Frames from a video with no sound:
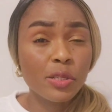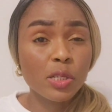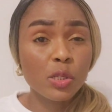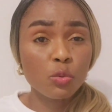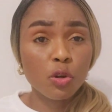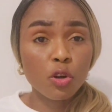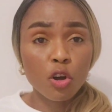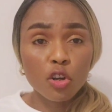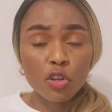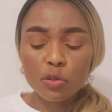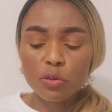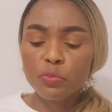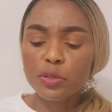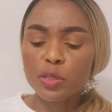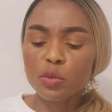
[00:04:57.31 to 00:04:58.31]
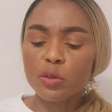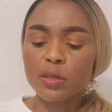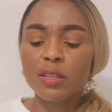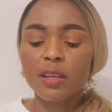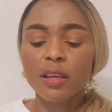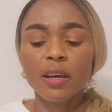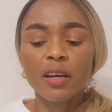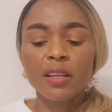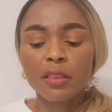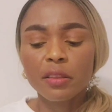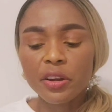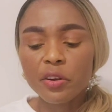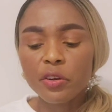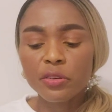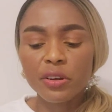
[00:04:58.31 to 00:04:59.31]
it will cost you between
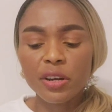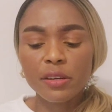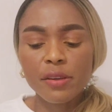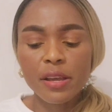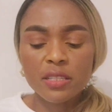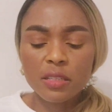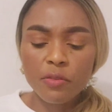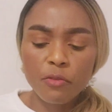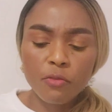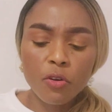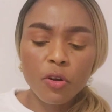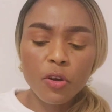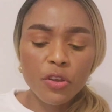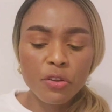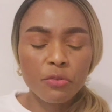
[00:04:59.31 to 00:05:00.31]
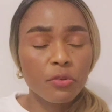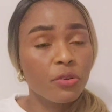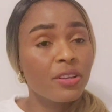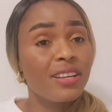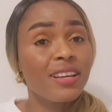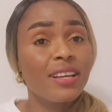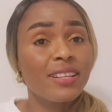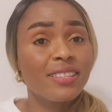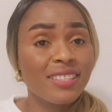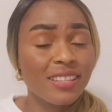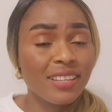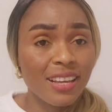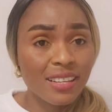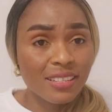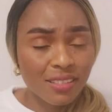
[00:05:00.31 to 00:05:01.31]

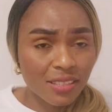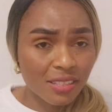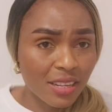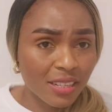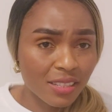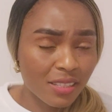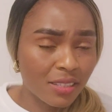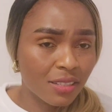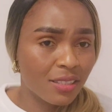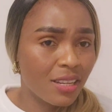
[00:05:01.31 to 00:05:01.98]
€394.88.